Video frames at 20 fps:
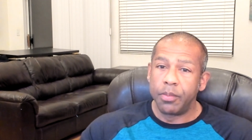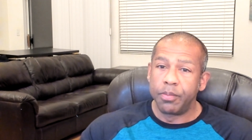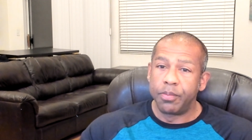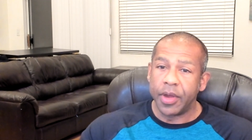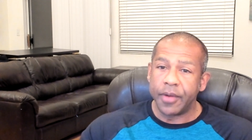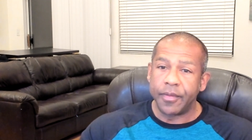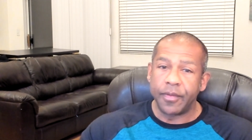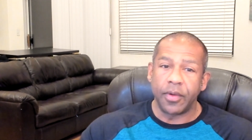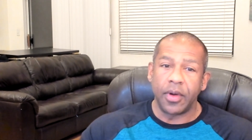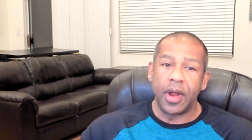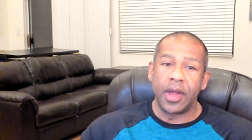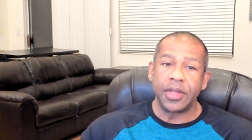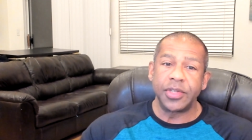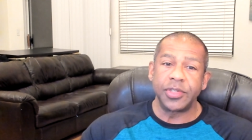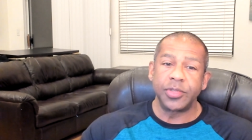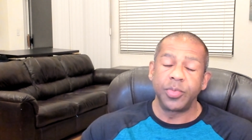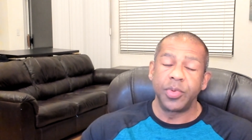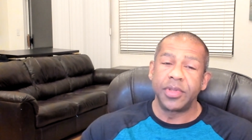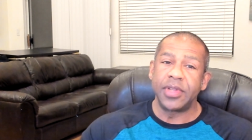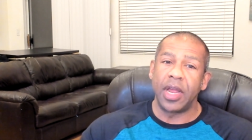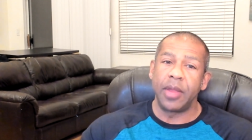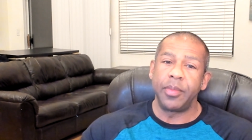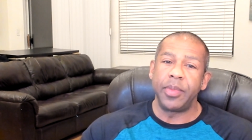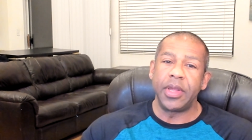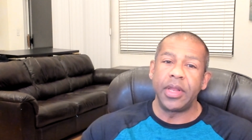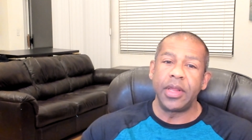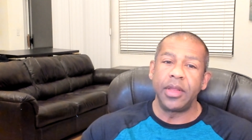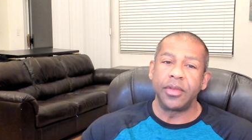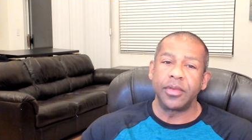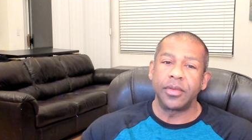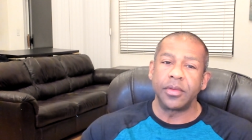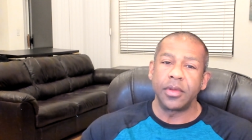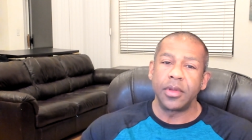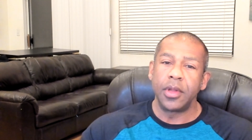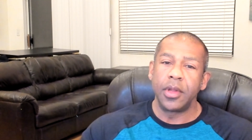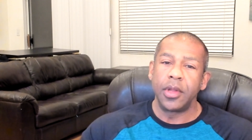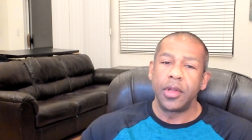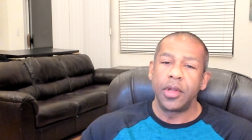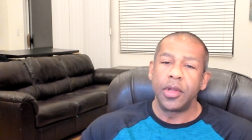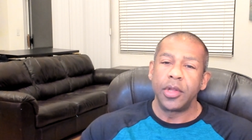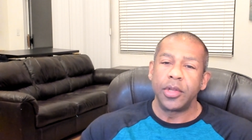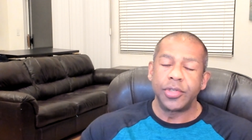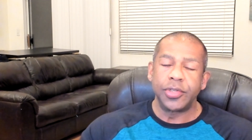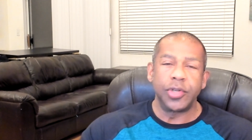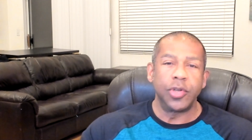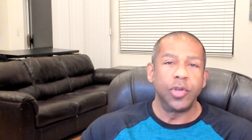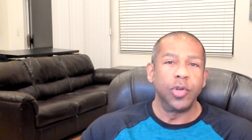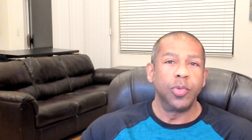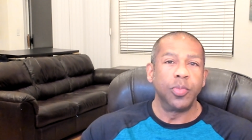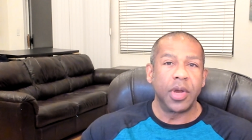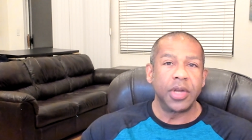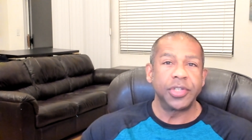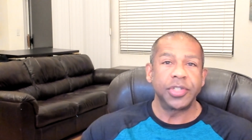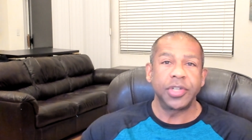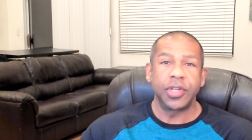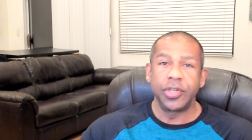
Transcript: But for us with diabetes, too much